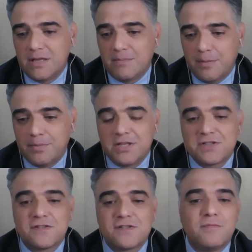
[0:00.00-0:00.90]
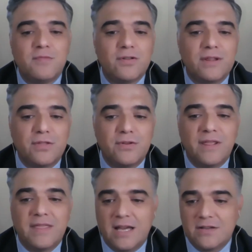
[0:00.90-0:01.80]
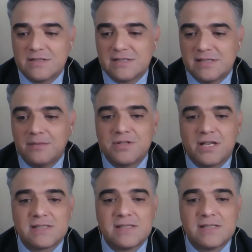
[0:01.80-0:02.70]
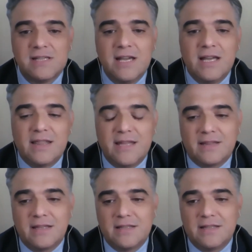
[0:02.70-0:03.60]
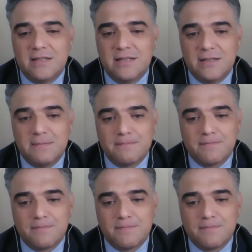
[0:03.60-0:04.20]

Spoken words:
a population of more than 3,000 subjects that the